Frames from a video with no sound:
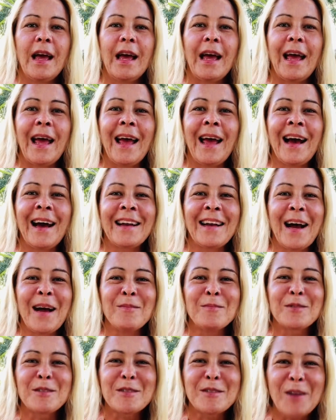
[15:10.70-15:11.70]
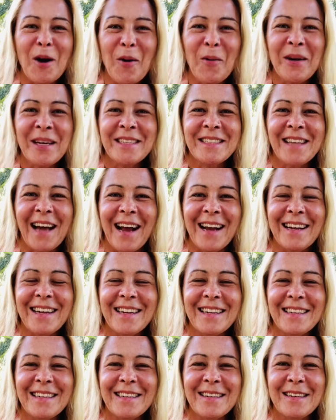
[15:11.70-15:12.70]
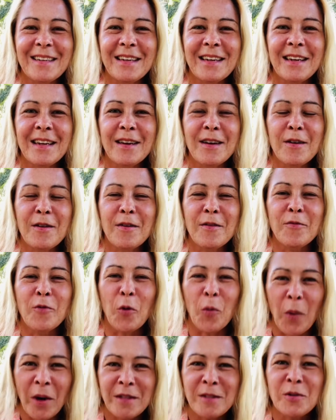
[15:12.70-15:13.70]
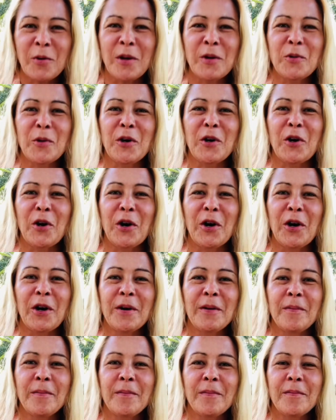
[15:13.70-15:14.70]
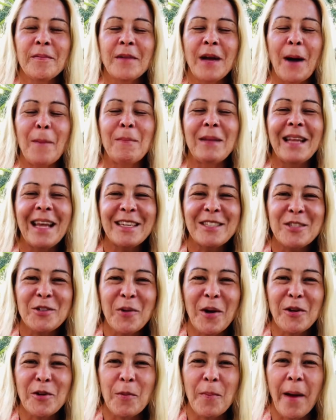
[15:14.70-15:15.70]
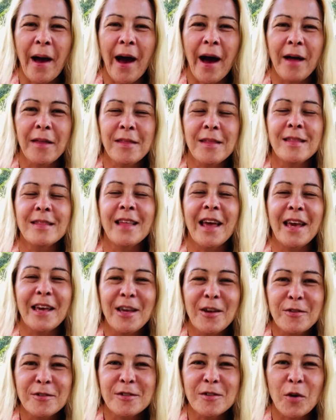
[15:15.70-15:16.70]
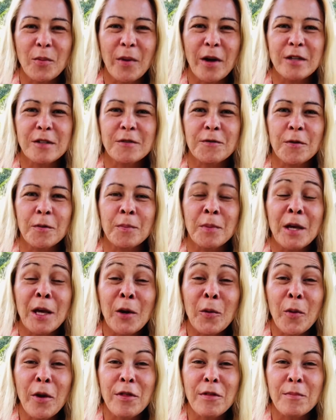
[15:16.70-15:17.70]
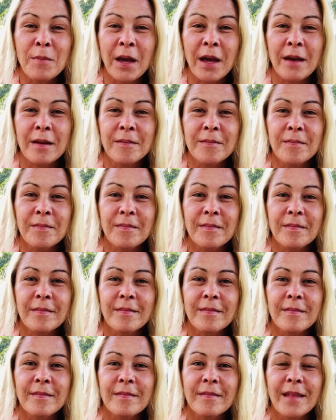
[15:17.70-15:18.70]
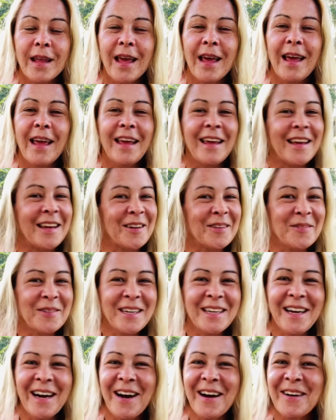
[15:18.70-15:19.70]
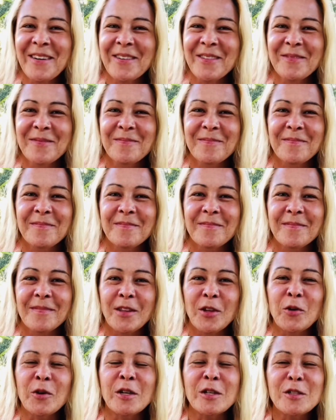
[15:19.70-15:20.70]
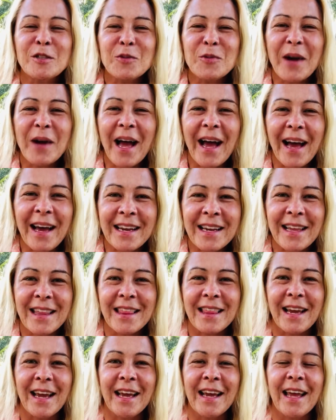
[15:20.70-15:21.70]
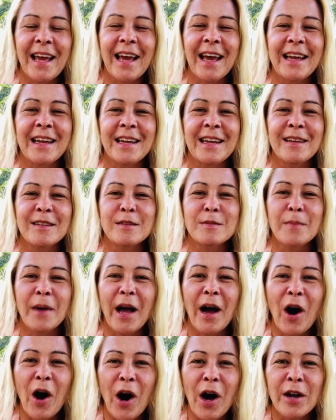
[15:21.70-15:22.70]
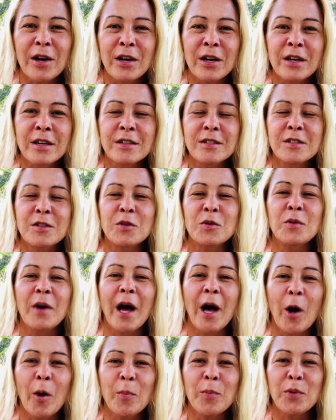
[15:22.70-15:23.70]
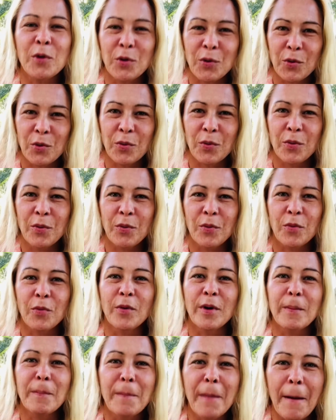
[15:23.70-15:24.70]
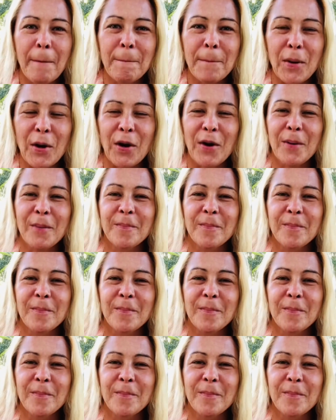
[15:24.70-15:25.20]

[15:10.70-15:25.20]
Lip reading: And I'm so excited for what's going to occur. God bless you on your path. Thank you so much for being with me. Here we go. You can do anything, and it is my honor to help you remember.